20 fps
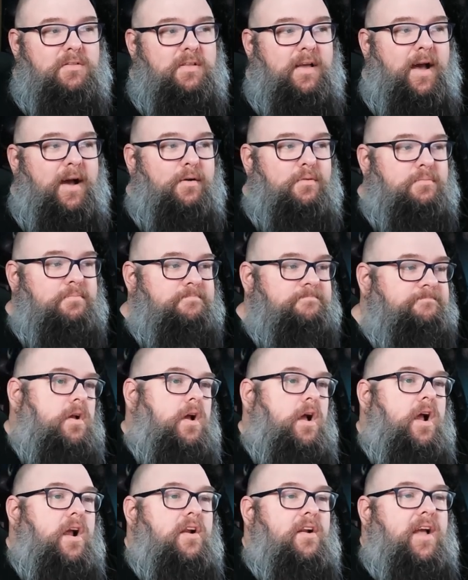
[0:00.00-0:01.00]
down.
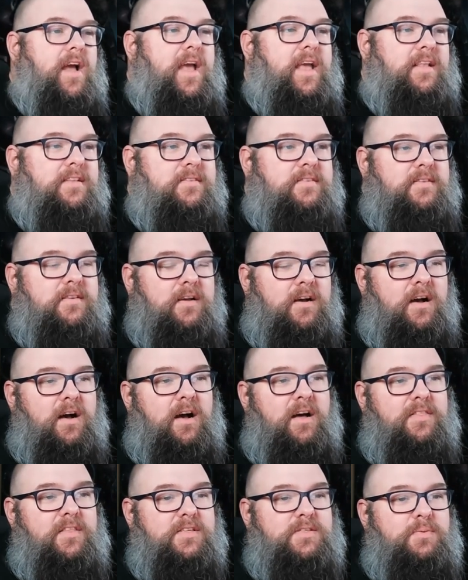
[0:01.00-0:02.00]
All right.
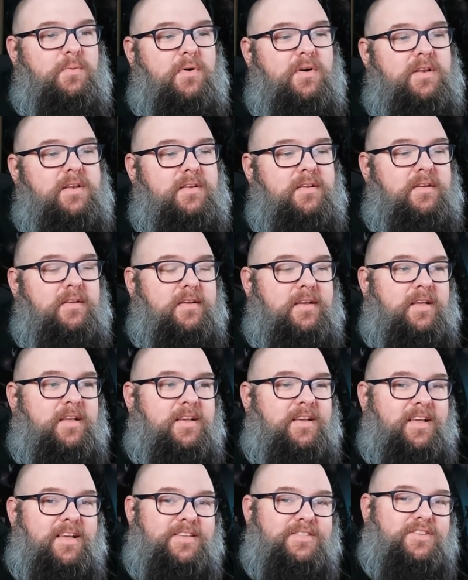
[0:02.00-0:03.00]
This one
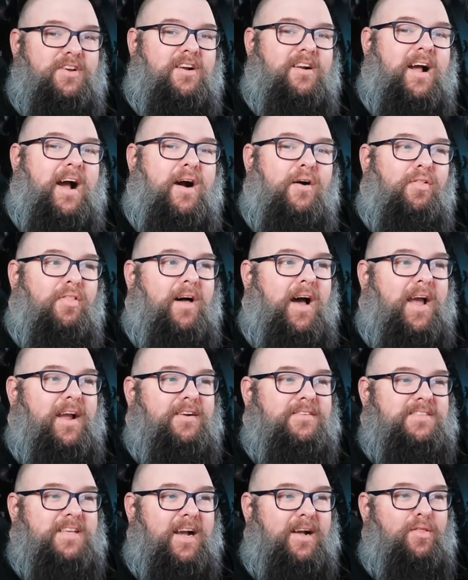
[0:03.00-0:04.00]
is our
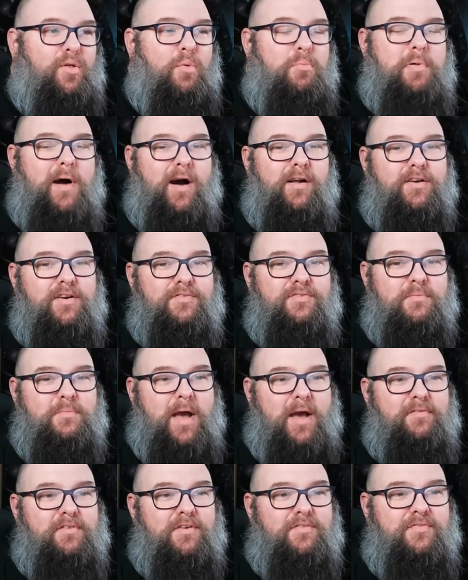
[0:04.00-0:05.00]
outlier, Teclo Pounder from
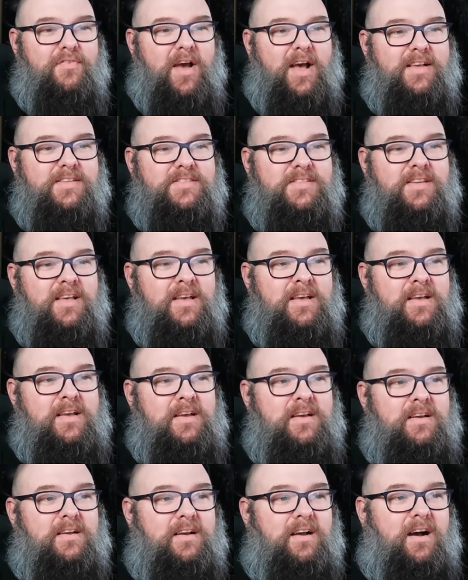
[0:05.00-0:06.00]
Everfest.
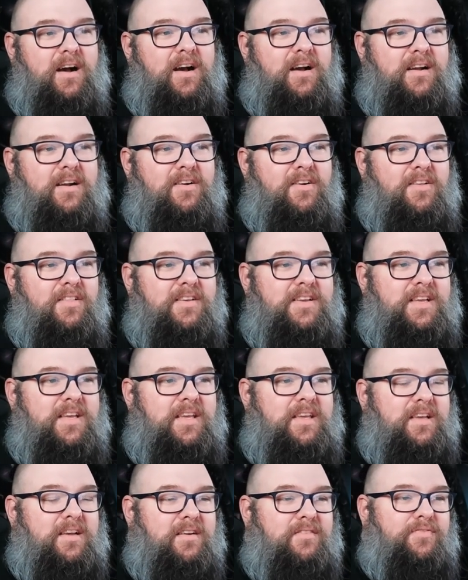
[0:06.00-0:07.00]

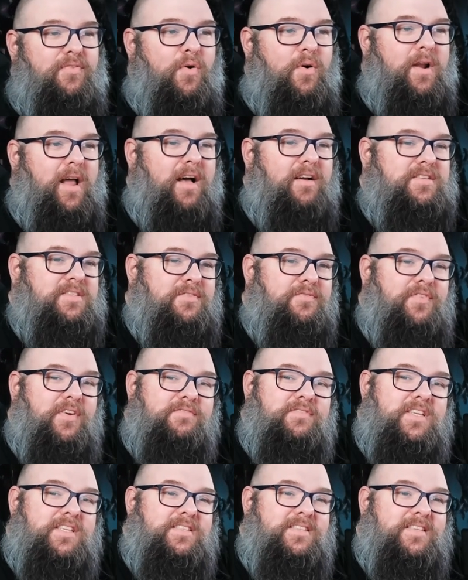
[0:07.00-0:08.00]
Currently
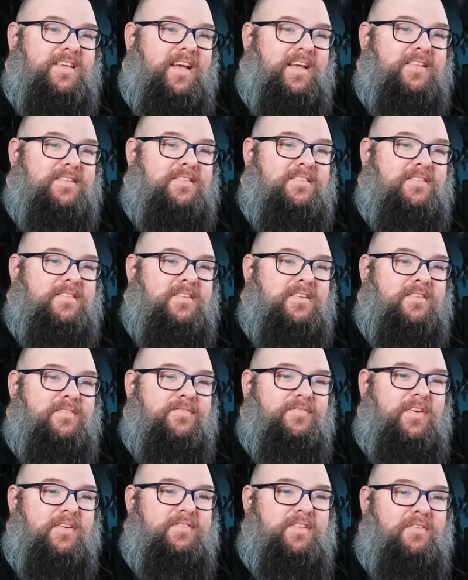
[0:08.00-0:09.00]
$4.50,
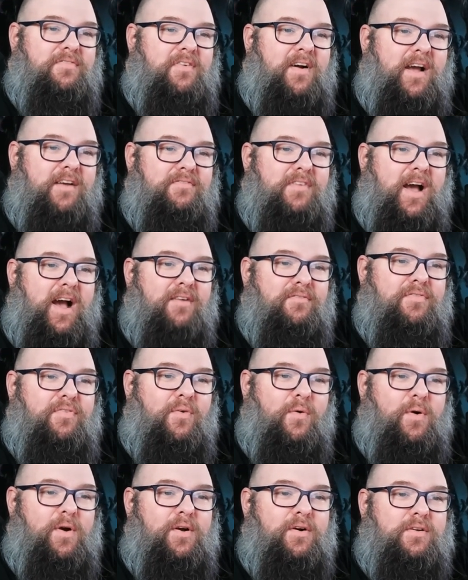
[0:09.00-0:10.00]
55
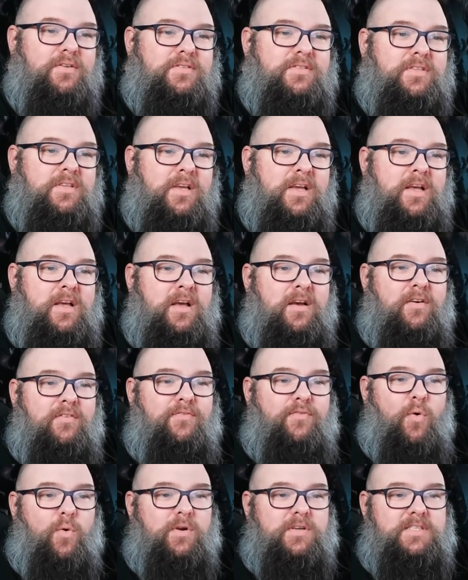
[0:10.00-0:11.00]
non-foils,
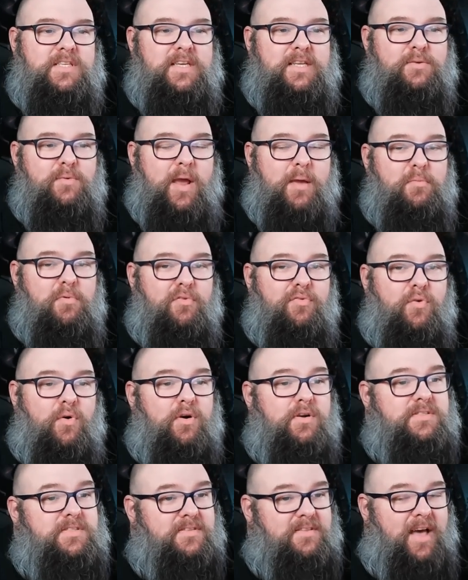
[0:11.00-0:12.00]
14 rainbow
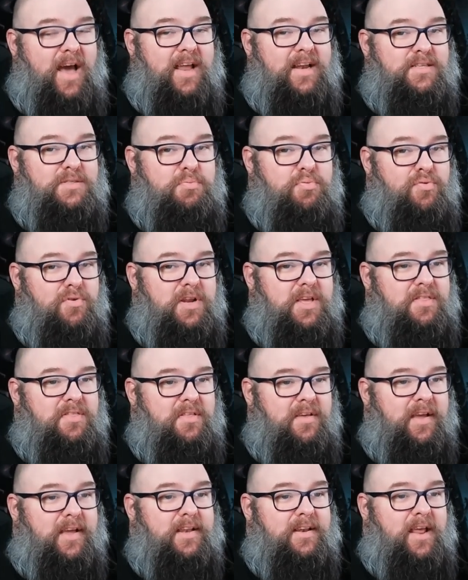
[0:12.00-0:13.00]
foils. That is pretty
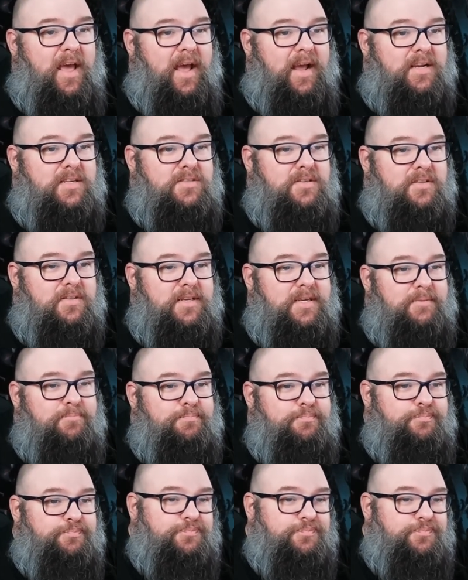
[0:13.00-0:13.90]
thin, actually.